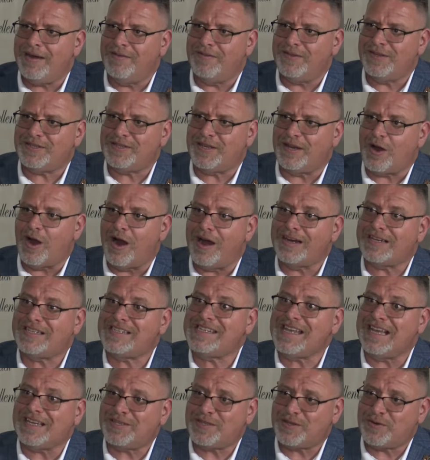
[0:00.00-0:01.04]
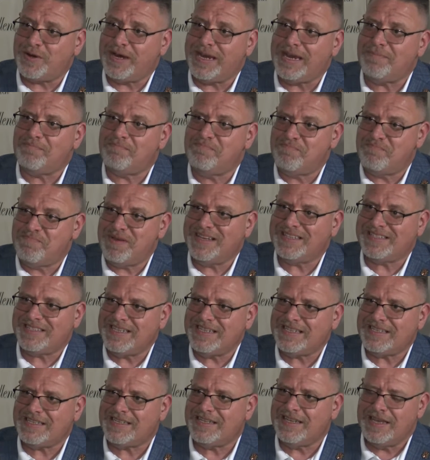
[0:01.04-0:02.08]
of the cigar accessory
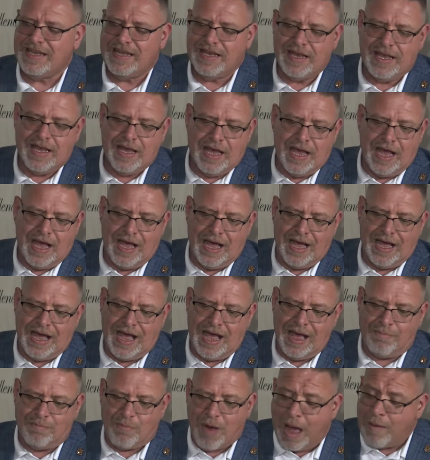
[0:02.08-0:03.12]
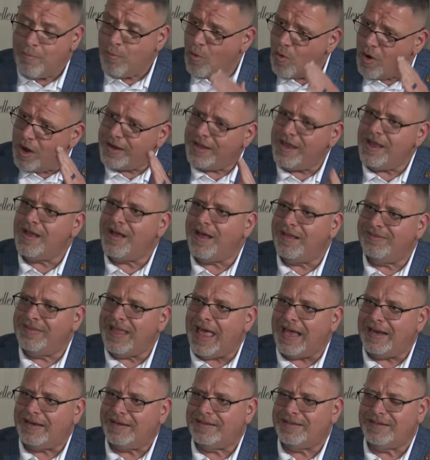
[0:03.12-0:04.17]
business. Okay. Uh, I'm I'm working on
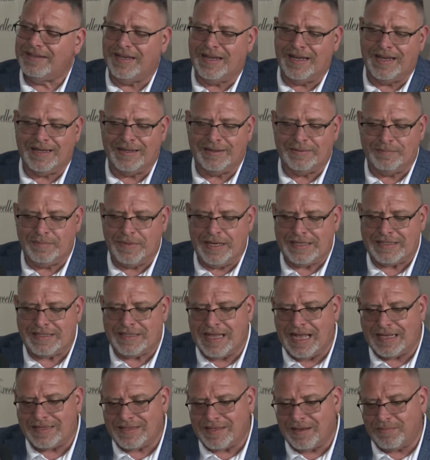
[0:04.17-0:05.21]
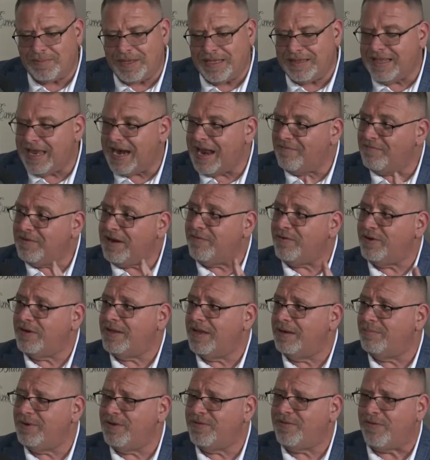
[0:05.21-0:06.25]
that. Um, it's not something that I've never
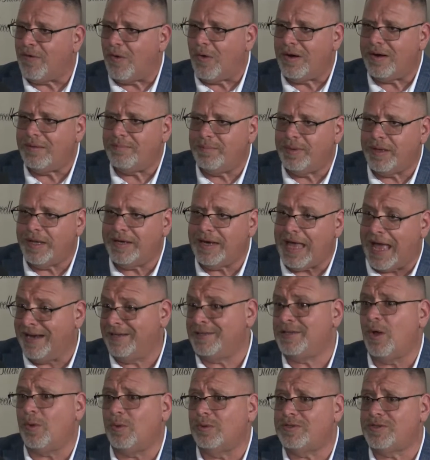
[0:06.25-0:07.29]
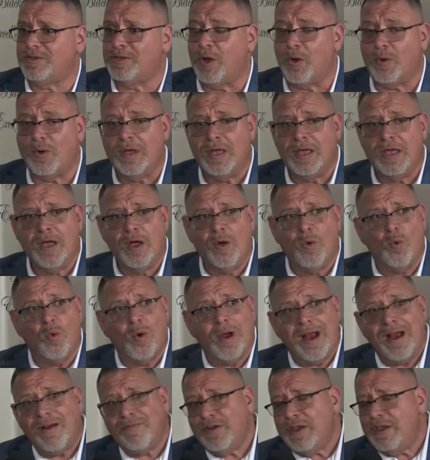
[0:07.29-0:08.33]
done before, but I don't. So
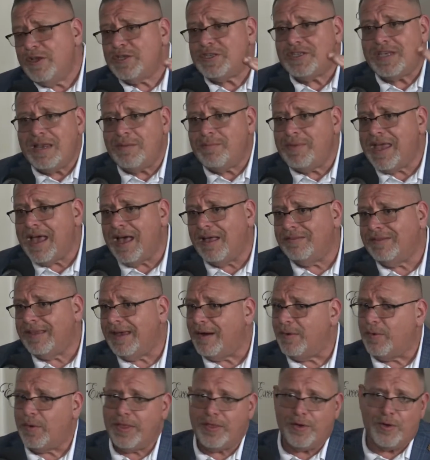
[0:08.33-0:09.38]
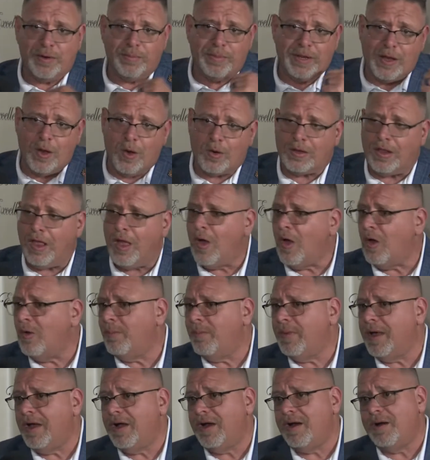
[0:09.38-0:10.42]
wherever you see me out there, whether it be
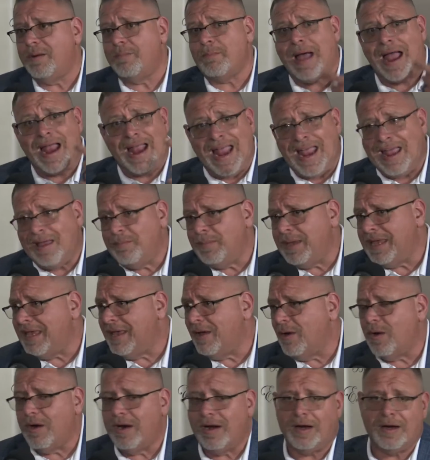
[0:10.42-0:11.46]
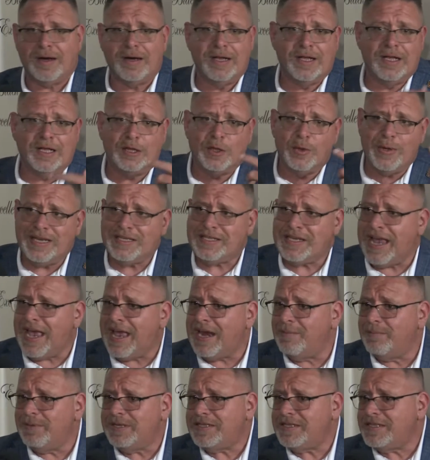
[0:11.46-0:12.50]
Oklahoma or Miami or
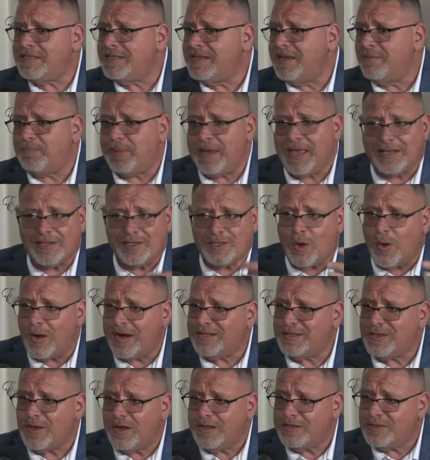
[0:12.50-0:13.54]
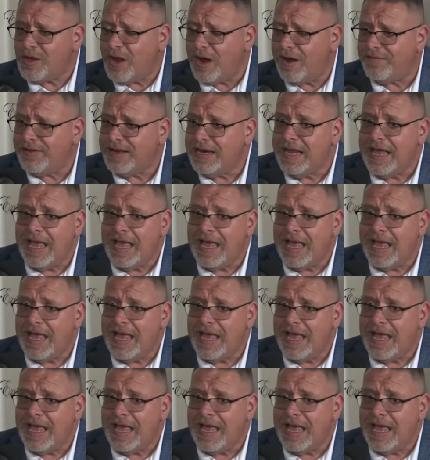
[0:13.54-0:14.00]
Louisiana, Mississippi, and so on and so on and so on